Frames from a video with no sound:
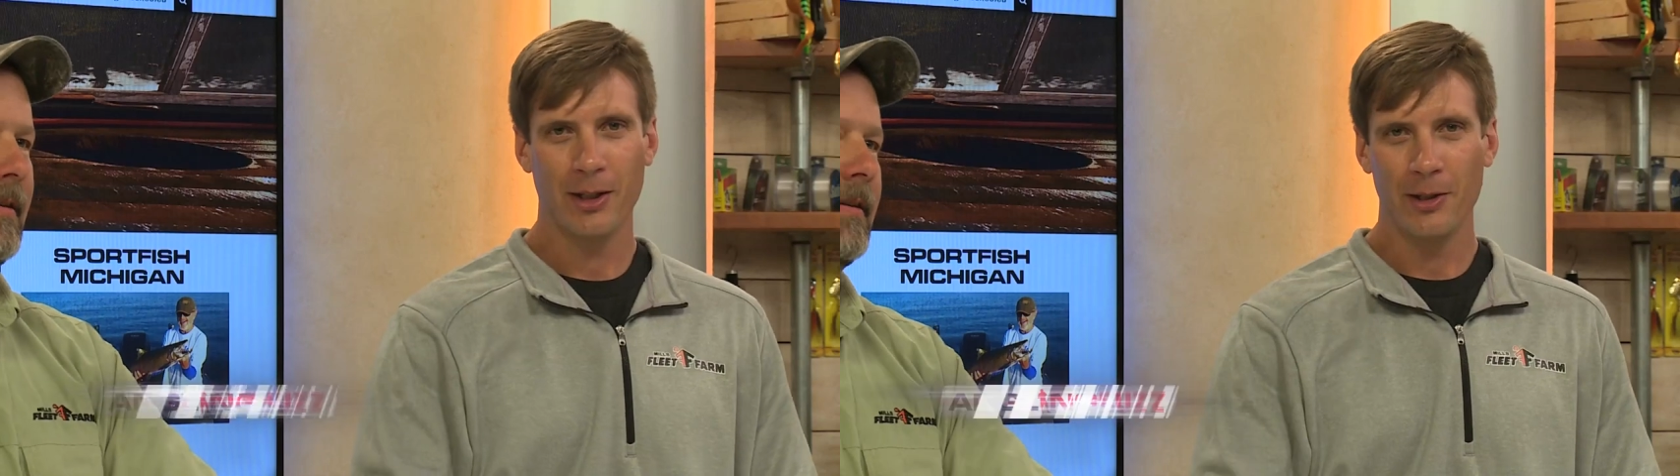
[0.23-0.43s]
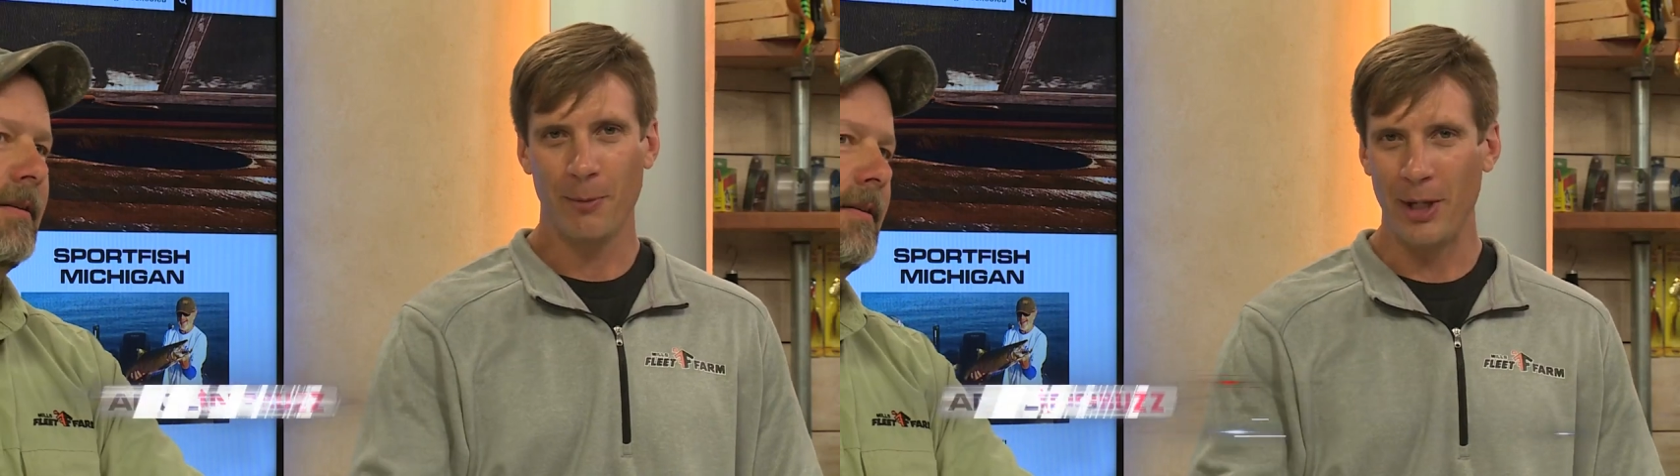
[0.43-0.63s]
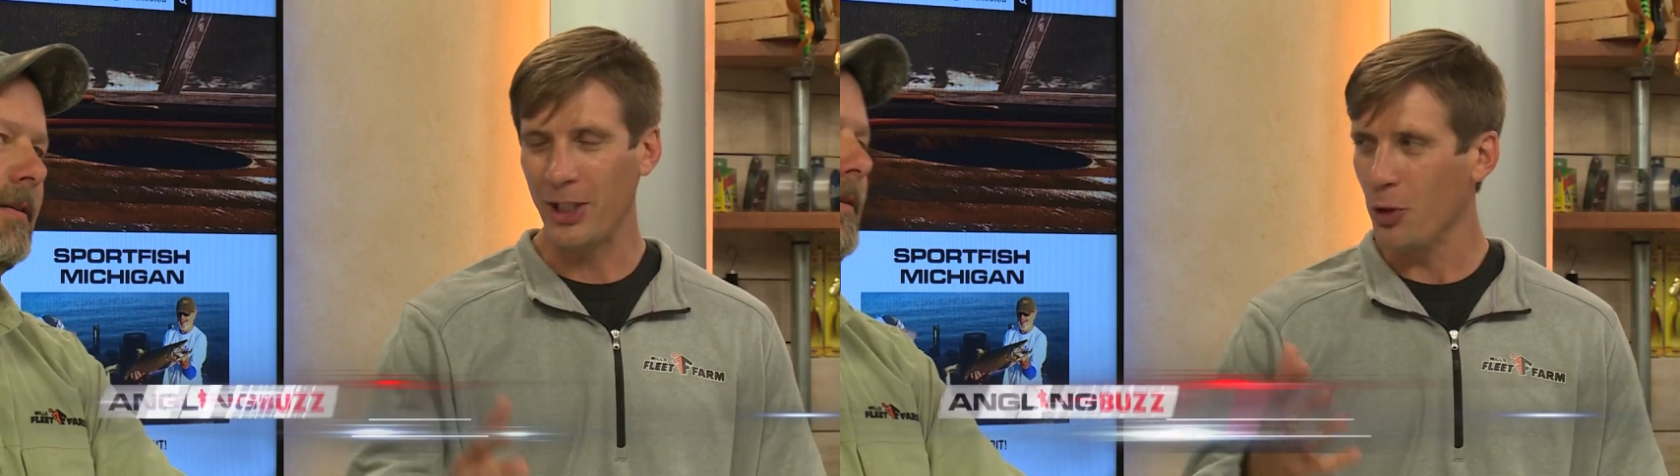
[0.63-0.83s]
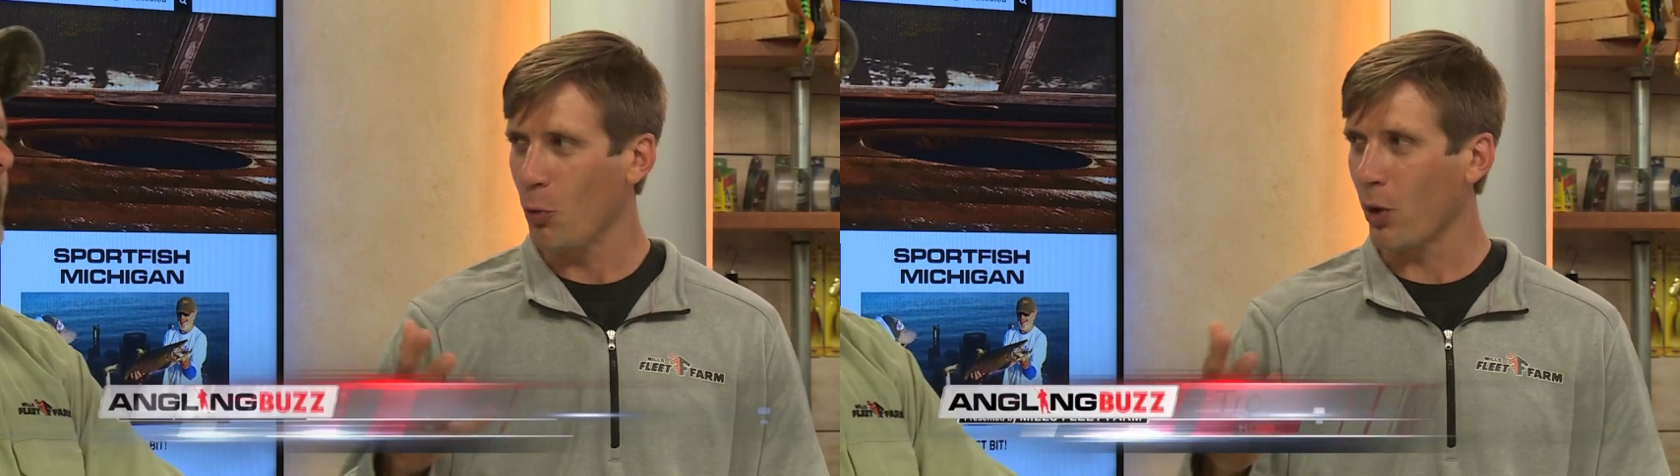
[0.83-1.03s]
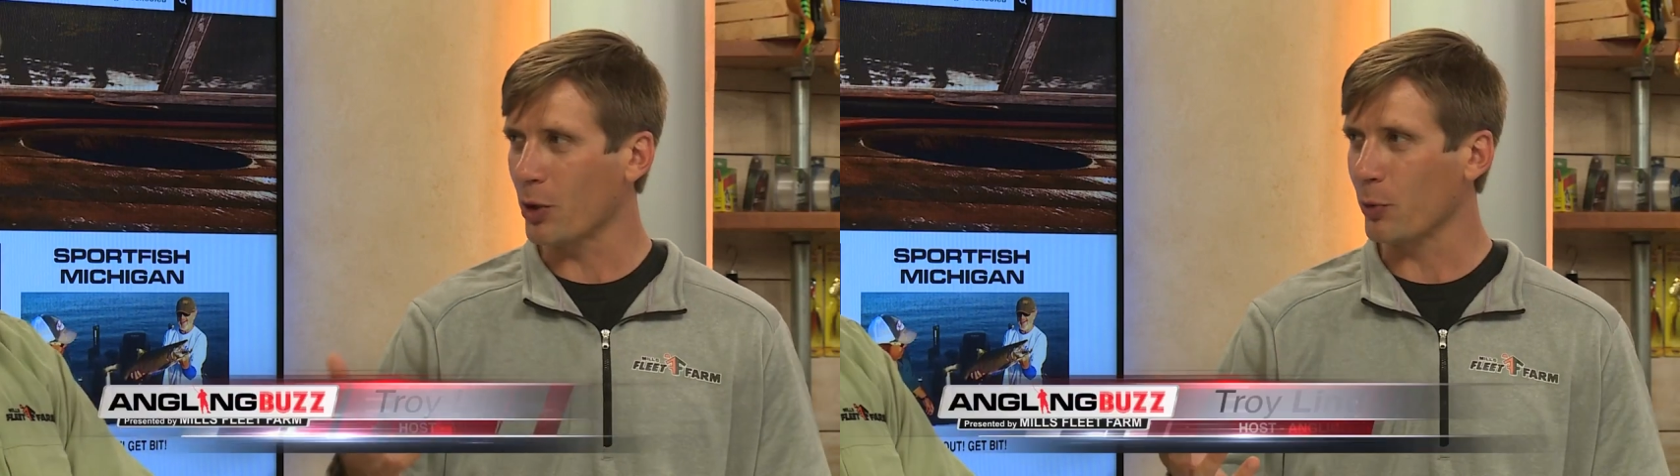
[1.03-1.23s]
Now, Mike, you
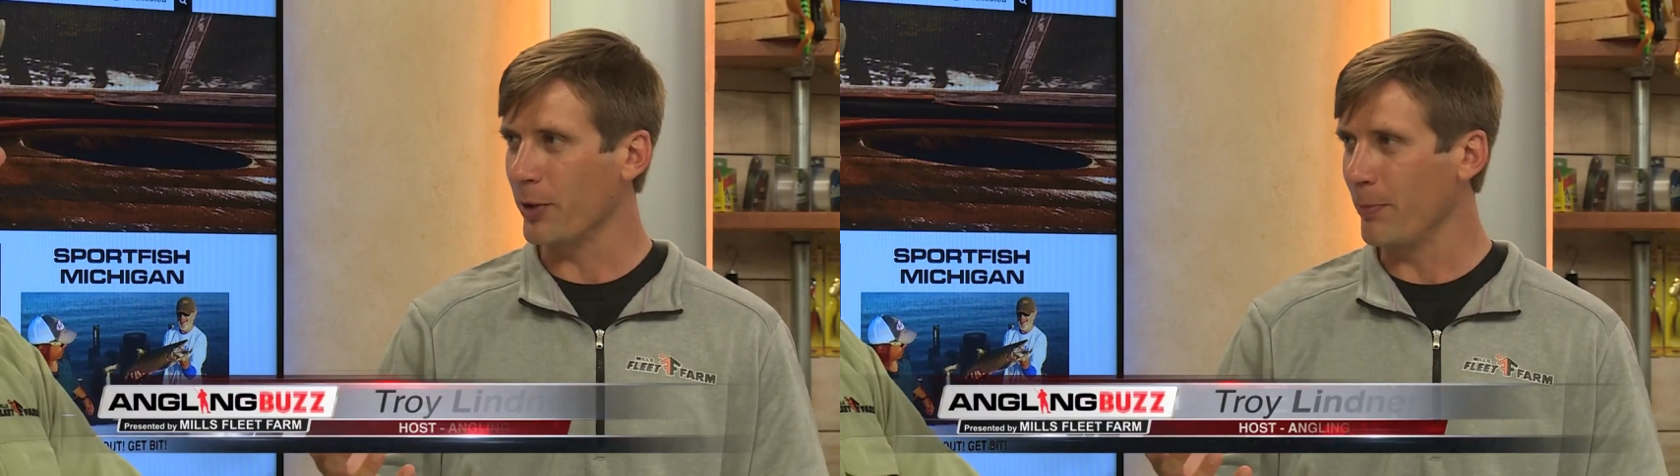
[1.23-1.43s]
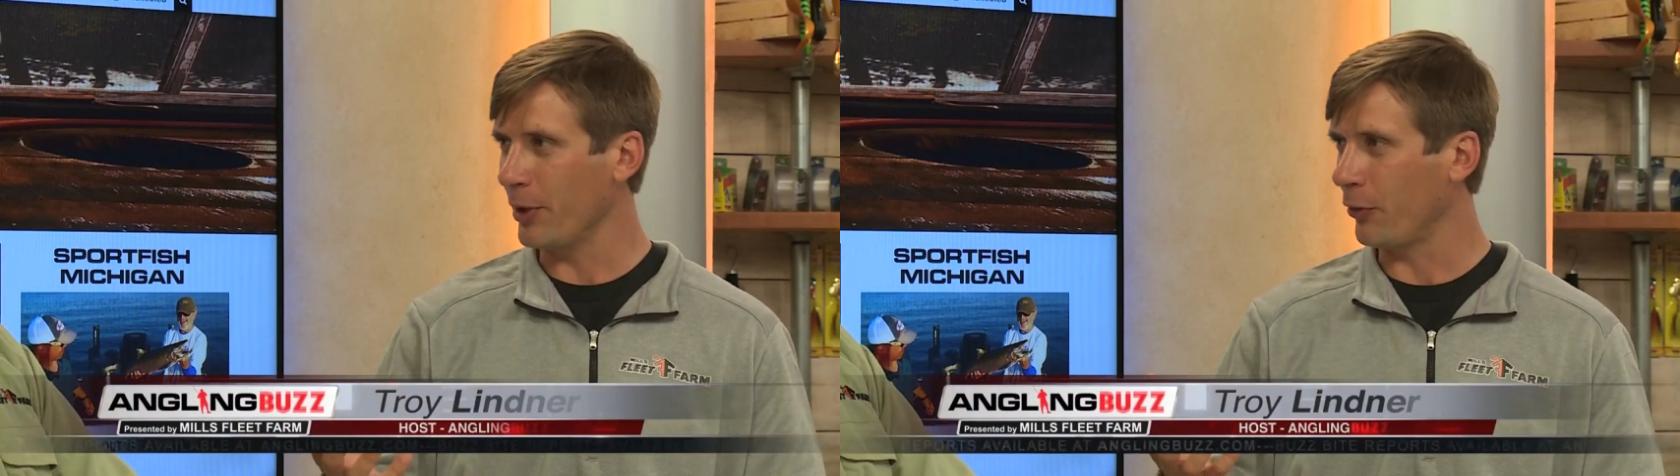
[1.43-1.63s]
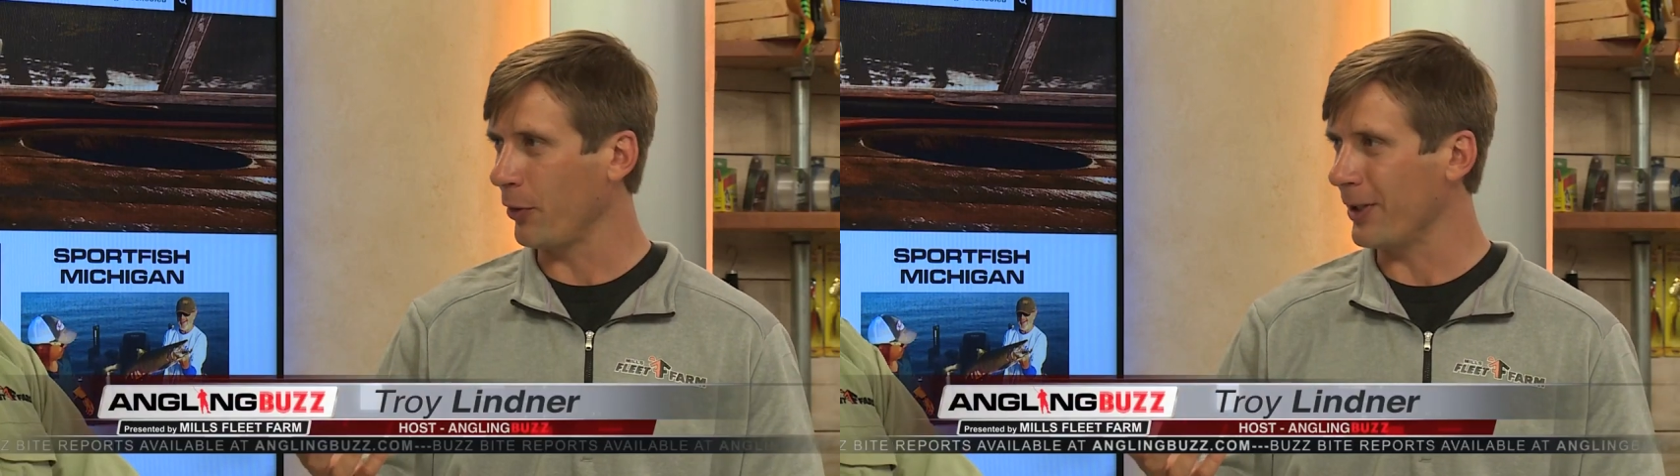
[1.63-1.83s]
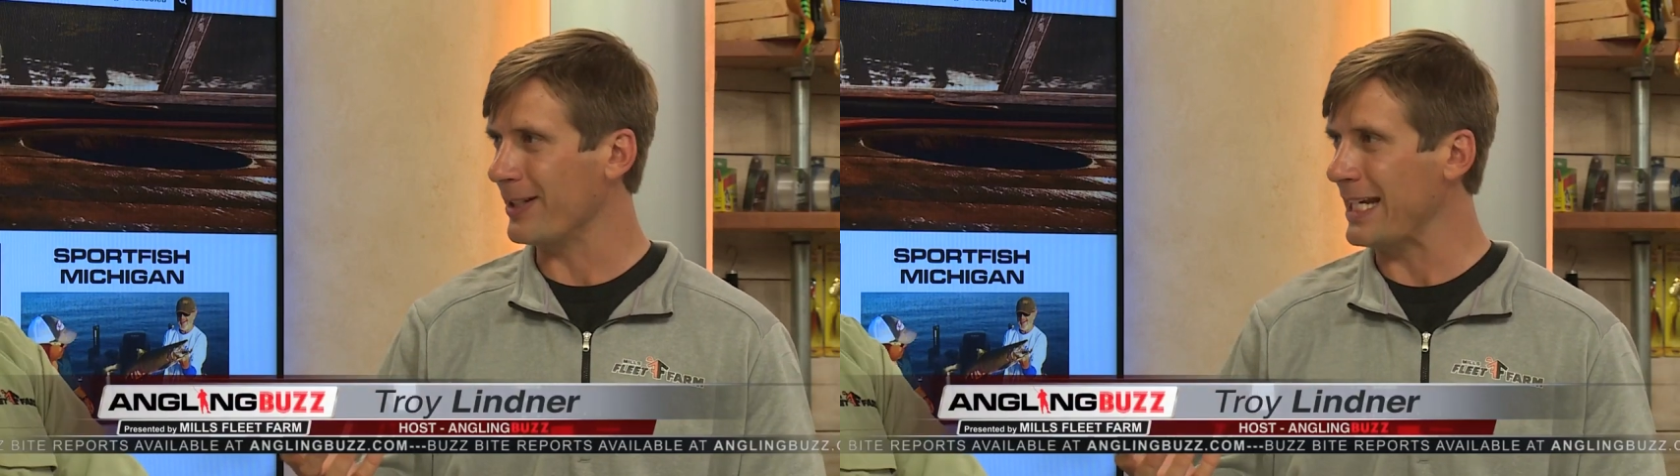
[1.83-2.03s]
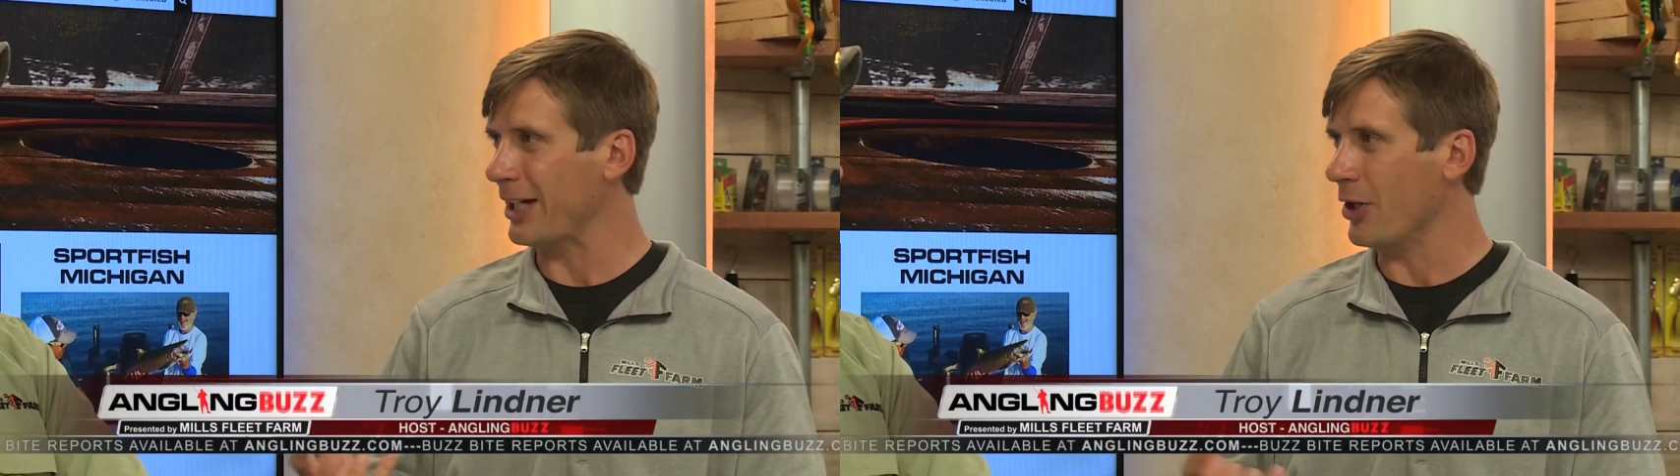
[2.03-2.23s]
work with the Minnesota
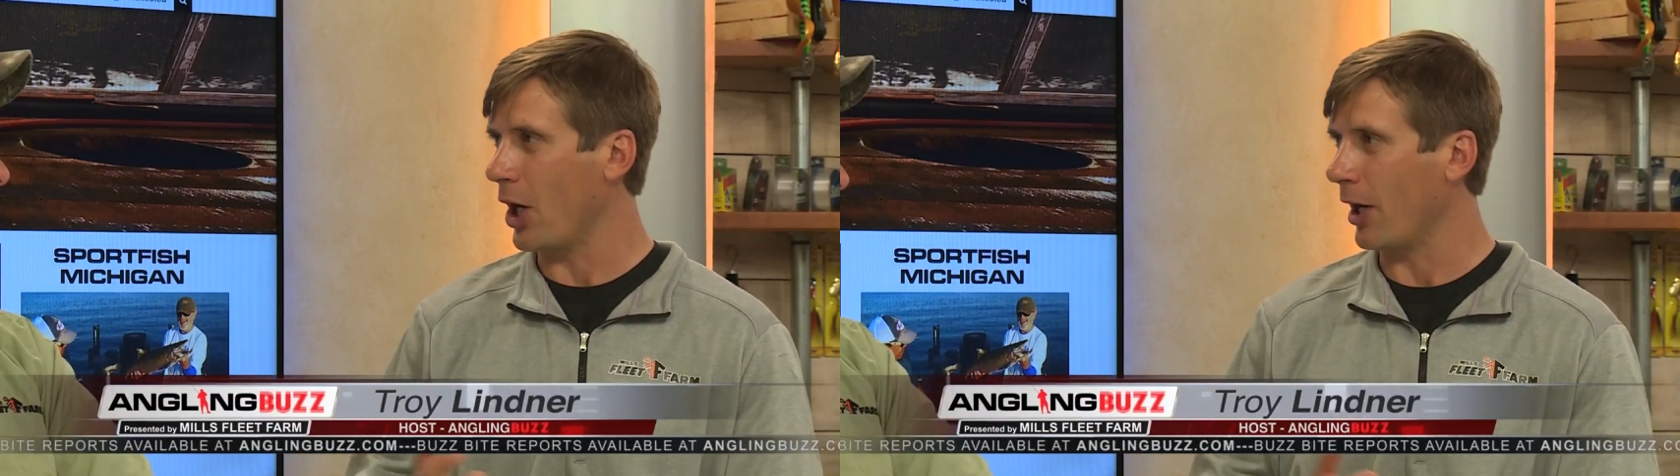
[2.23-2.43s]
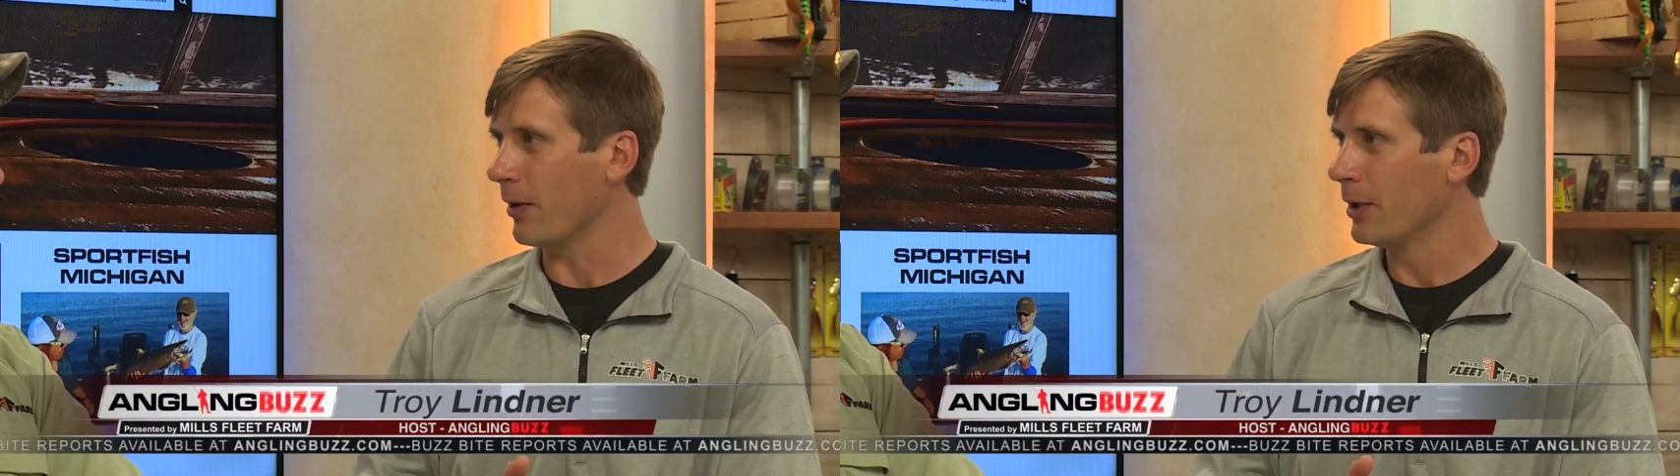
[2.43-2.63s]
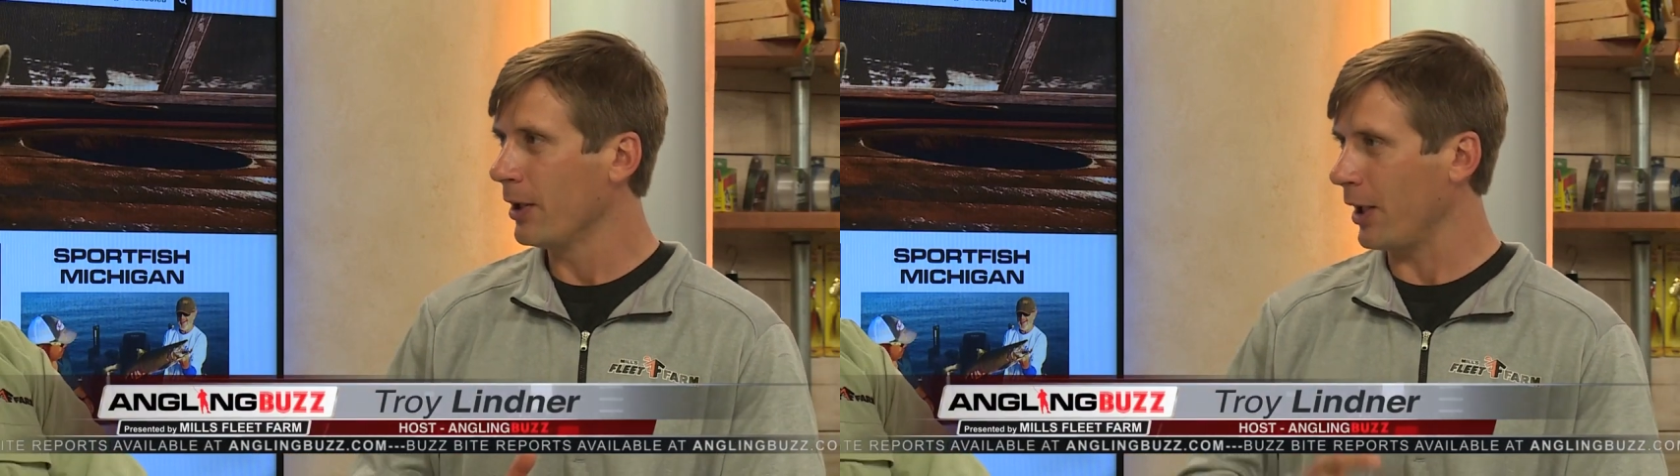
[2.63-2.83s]
DNR